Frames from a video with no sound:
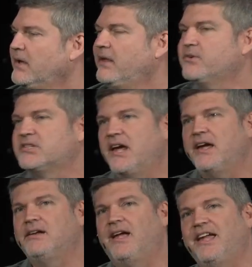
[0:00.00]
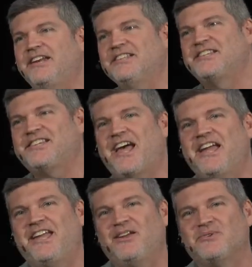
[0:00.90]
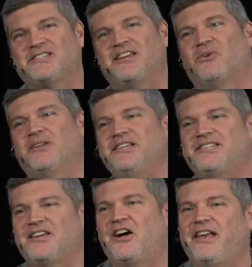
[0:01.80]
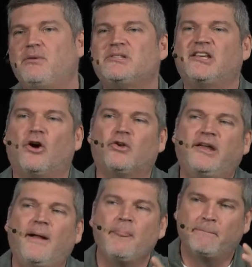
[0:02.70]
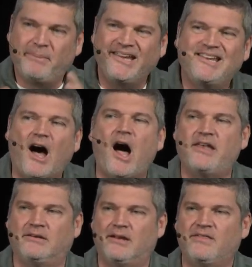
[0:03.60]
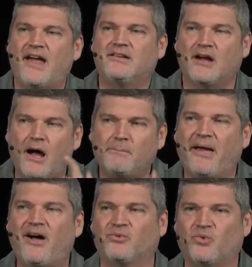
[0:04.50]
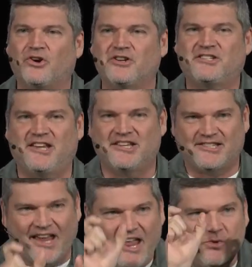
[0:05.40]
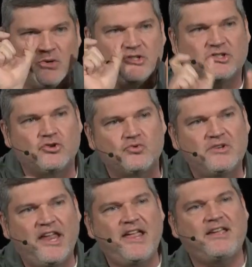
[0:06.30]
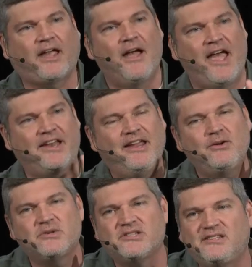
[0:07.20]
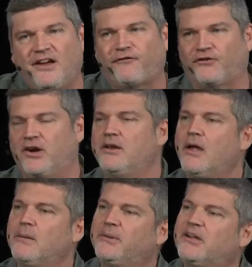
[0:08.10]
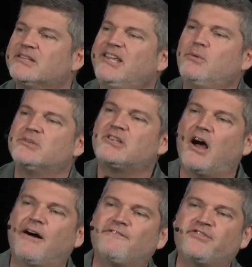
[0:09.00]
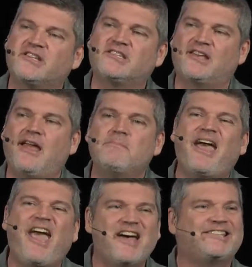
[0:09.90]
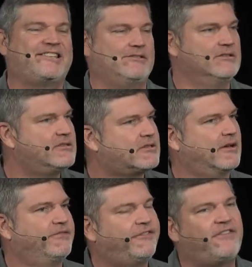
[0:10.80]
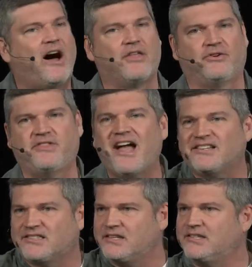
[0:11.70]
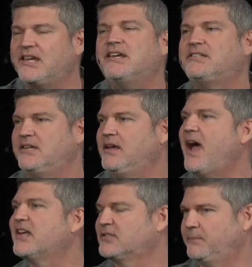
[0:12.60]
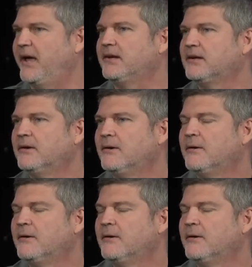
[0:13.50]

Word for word: They were saying he didn't say he was the only son, he was the only begotten. And that compound word says he was unique and he was different because he was of the same essence of the Father. That's the deity aspect.